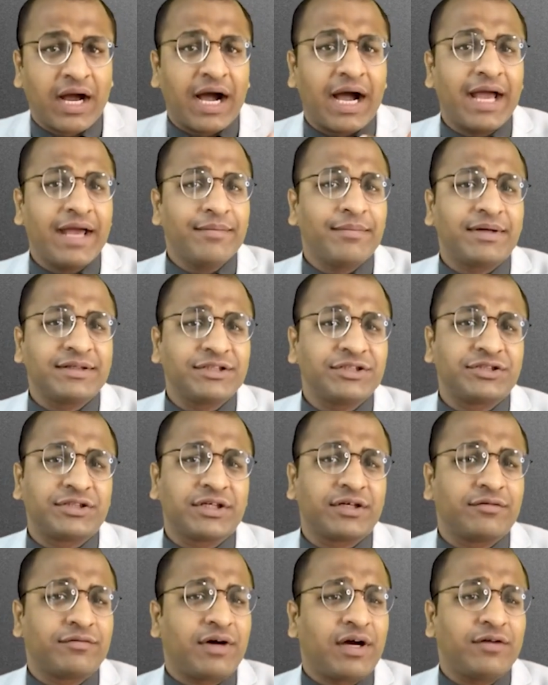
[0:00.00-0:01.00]
I am Ashis
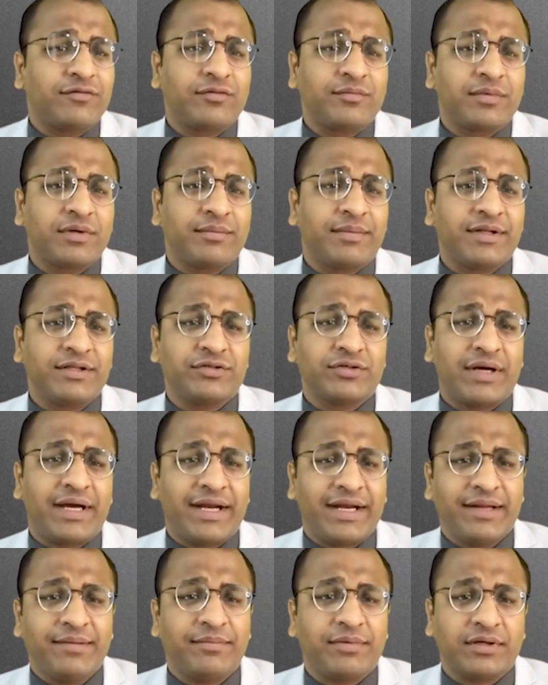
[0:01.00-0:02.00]
Agarwal from Team
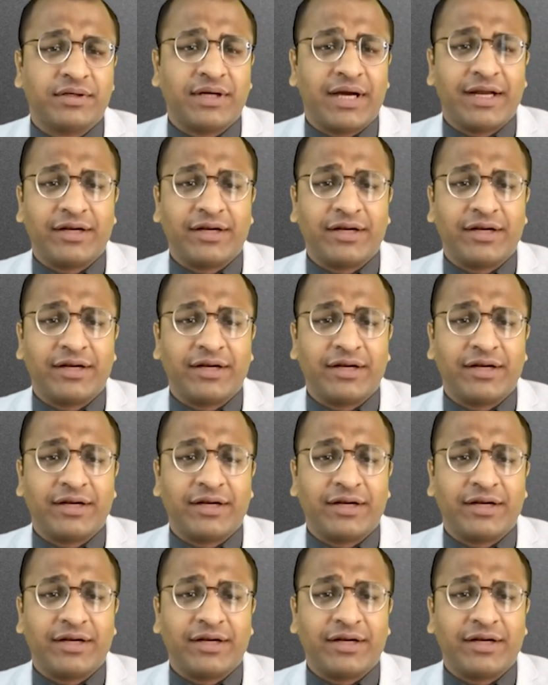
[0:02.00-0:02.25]
NGOenabler,